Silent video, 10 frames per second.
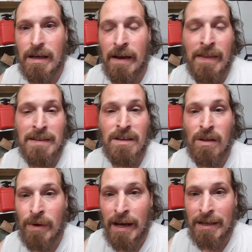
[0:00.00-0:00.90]
and that's the
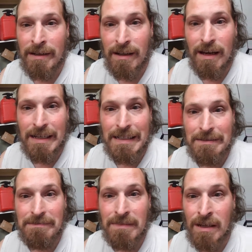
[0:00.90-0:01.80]
only way I can unlock it.
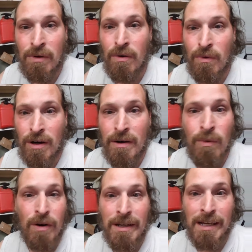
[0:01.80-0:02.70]
It won't work. It
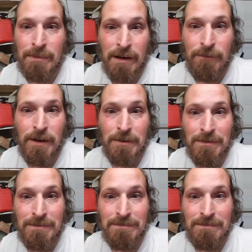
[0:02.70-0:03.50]
won't connect to my phone,